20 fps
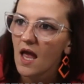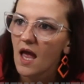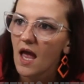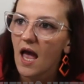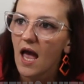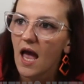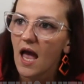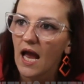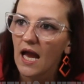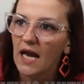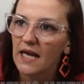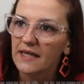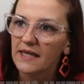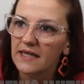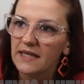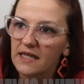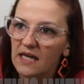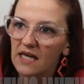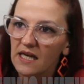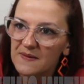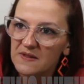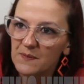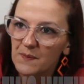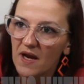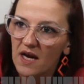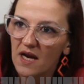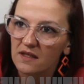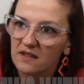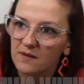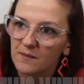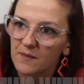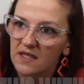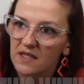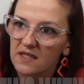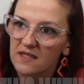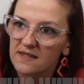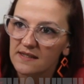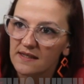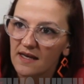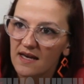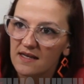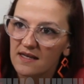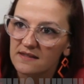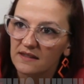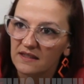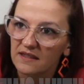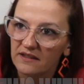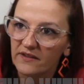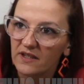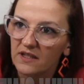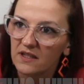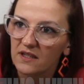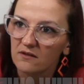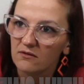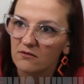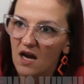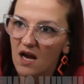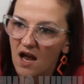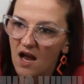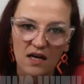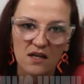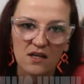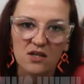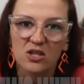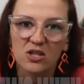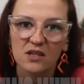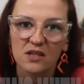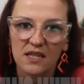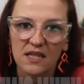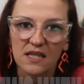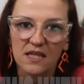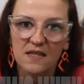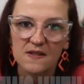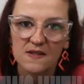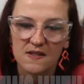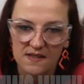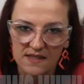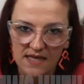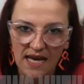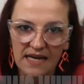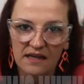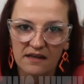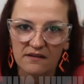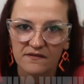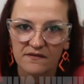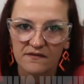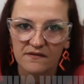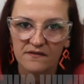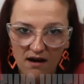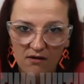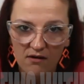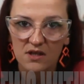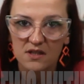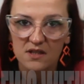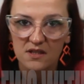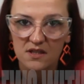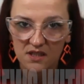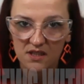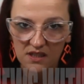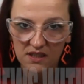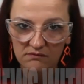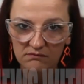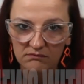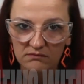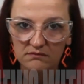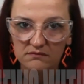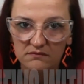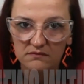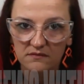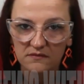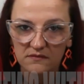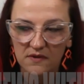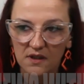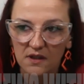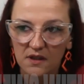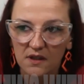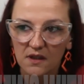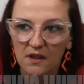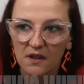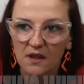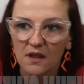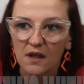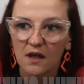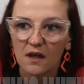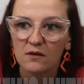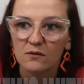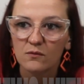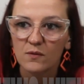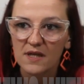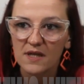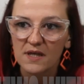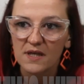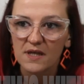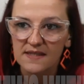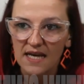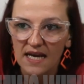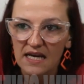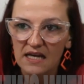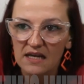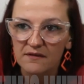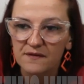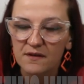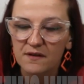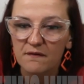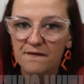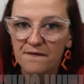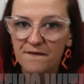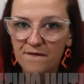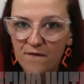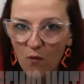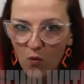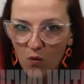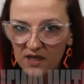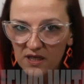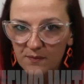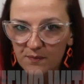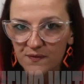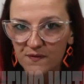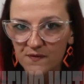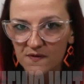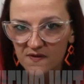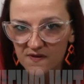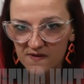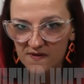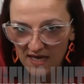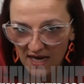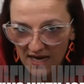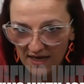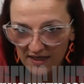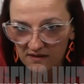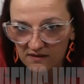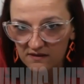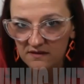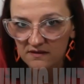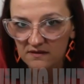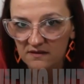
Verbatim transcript: and he comes back to me and says Yvi you actually saved our team we saved 40%